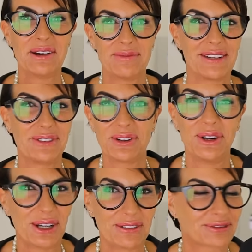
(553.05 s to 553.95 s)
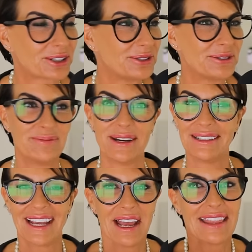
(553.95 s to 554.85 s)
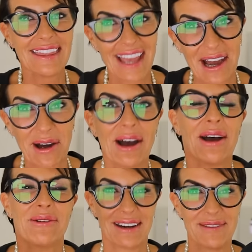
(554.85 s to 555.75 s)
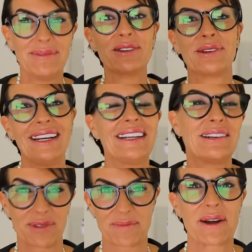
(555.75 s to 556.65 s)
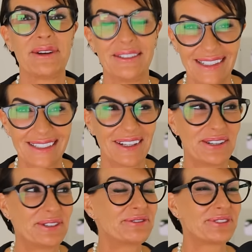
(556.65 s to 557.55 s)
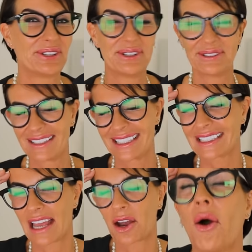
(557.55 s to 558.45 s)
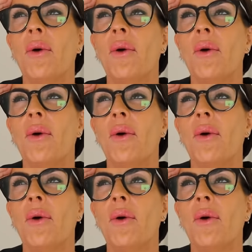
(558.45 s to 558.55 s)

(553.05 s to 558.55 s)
I know I'm giving you a lot of clue, but now when I've been reading and preparing this video for you, it's just like,